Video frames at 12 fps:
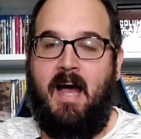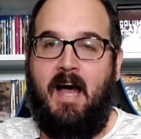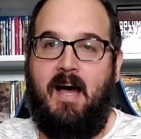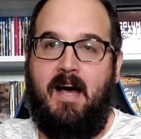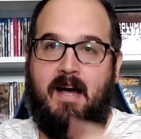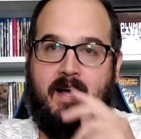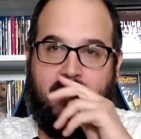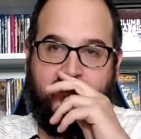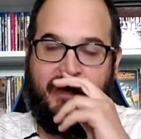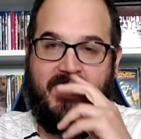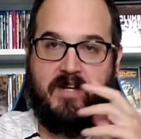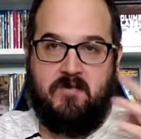
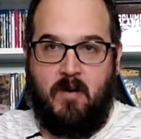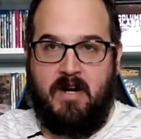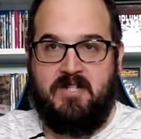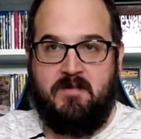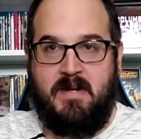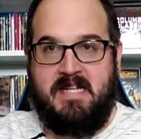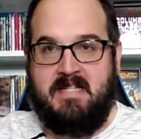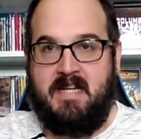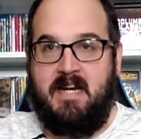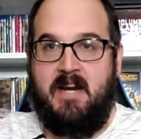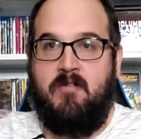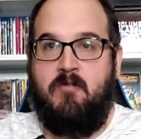If you guys watched my
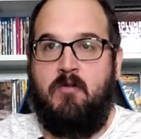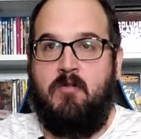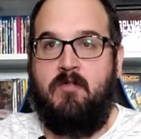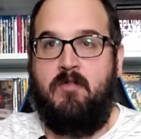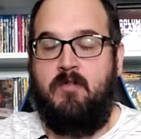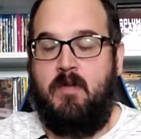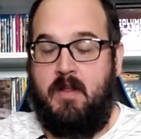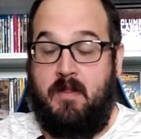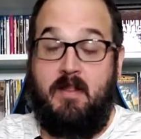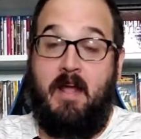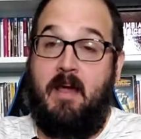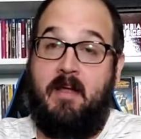Singing in the Rain
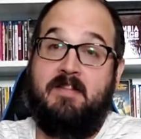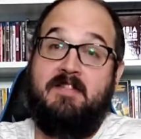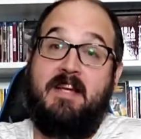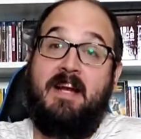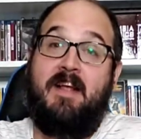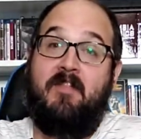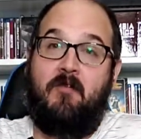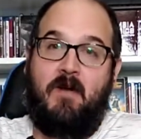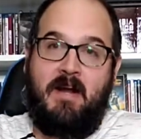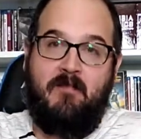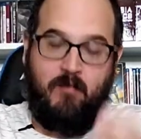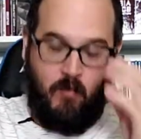
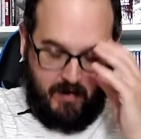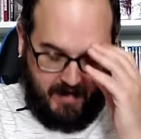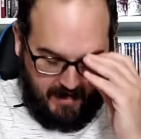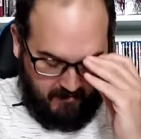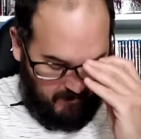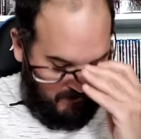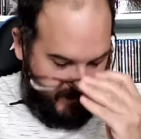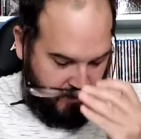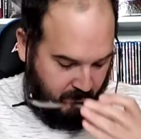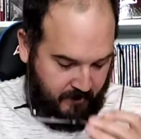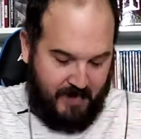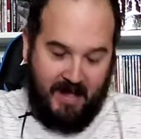4K
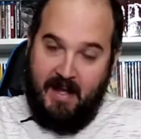review,